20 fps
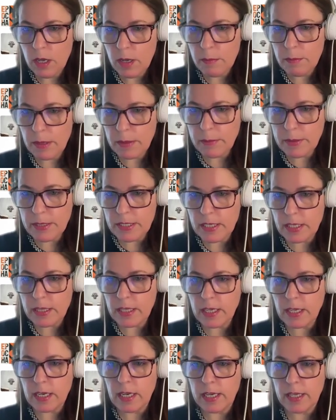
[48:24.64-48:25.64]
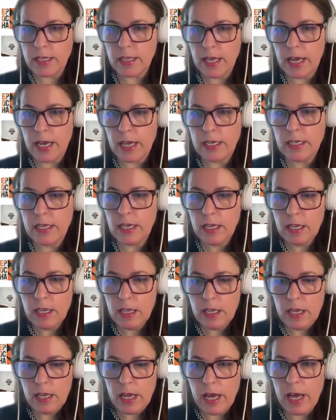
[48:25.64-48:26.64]
maybe something like that.
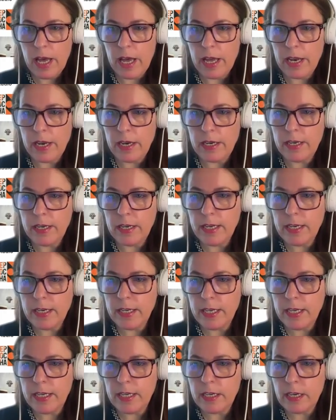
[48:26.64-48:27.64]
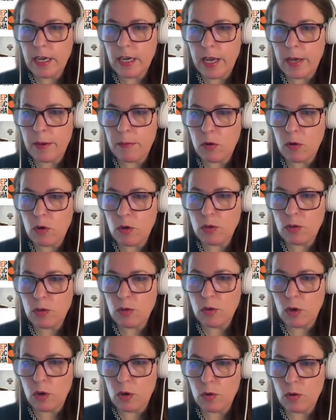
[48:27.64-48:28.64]
And in here, I am going to
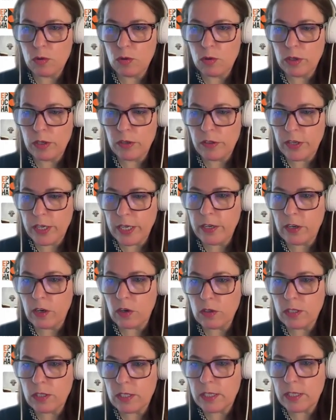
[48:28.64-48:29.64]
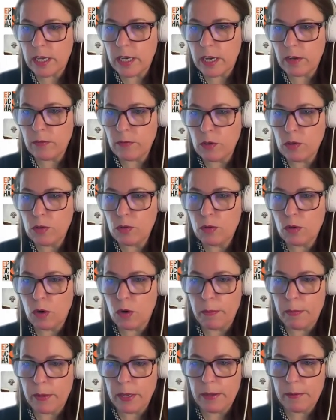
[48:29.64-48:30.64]
go to the three dots and I will do
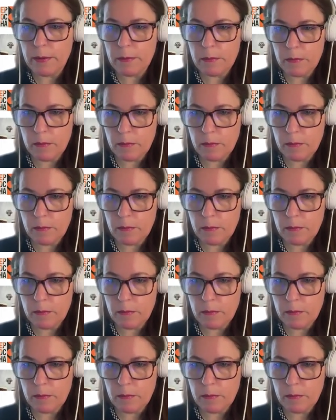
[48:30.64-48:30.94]
copy.